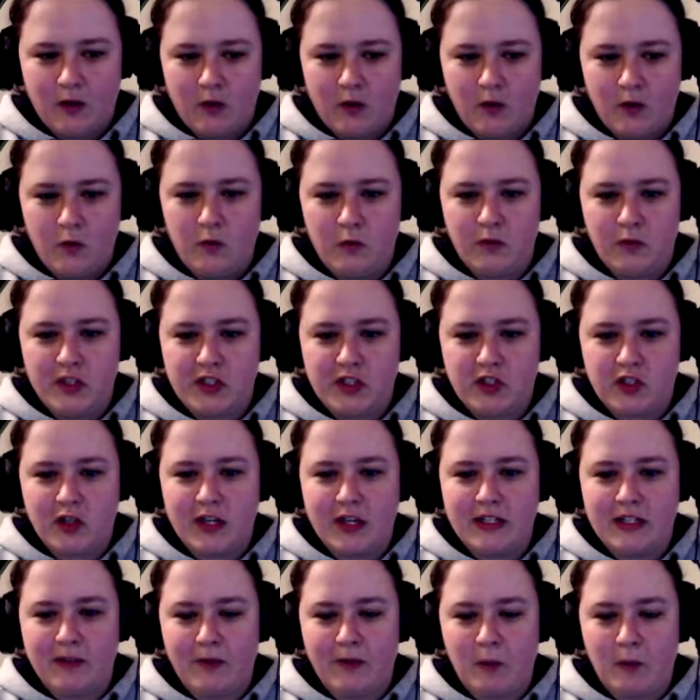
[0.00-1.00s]
Ooh, let's try
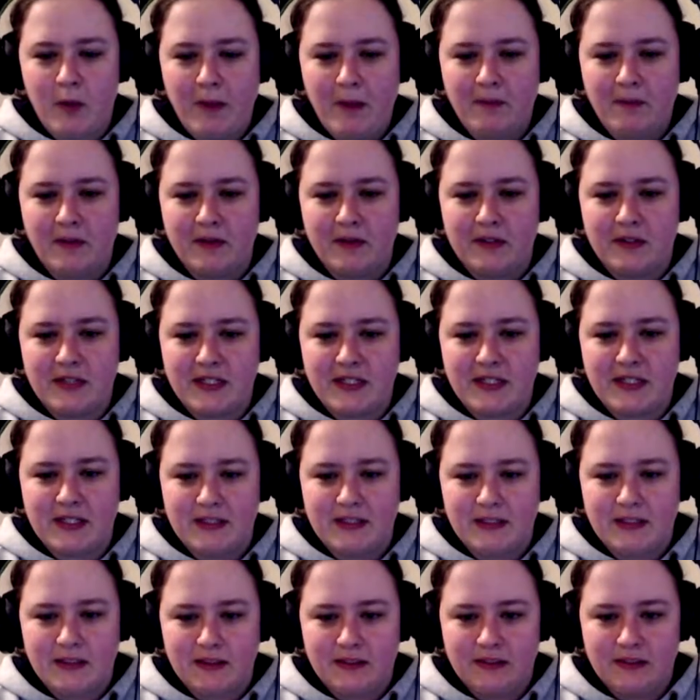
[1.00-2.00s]
different weapons.
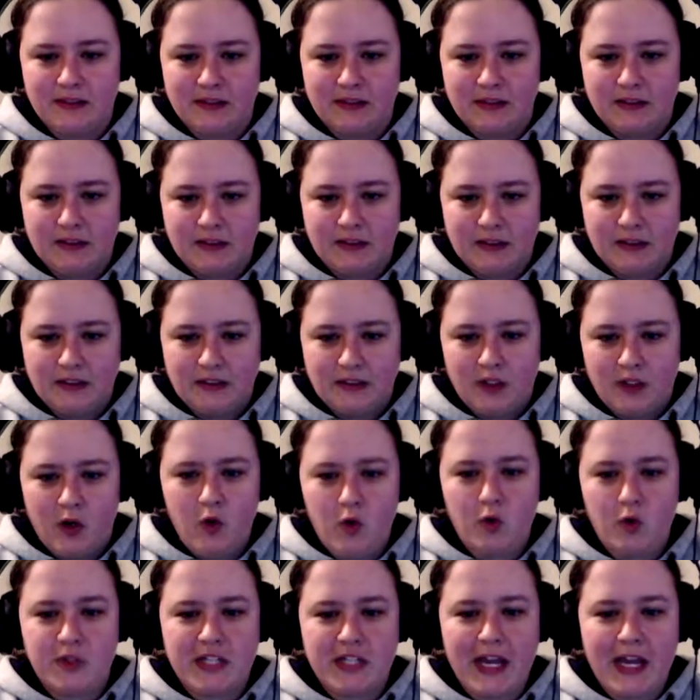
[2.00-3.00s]

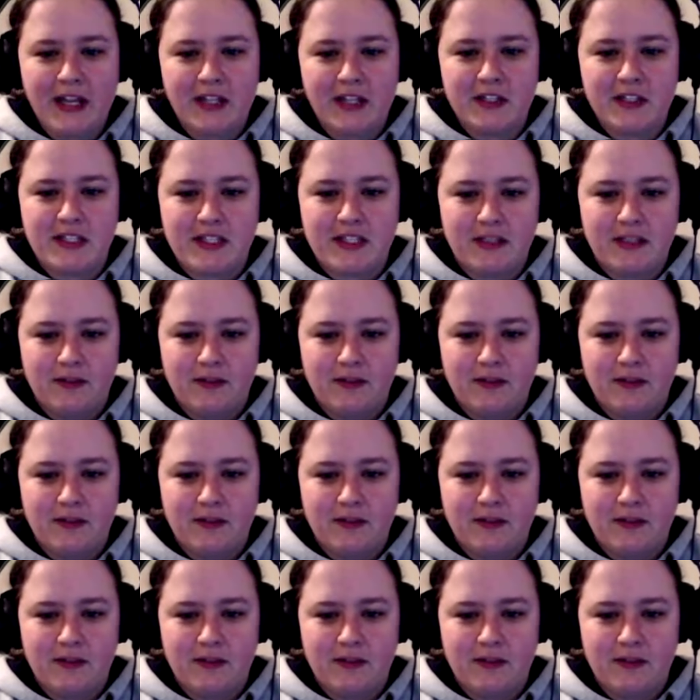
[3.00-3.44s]
Ooh, daggers!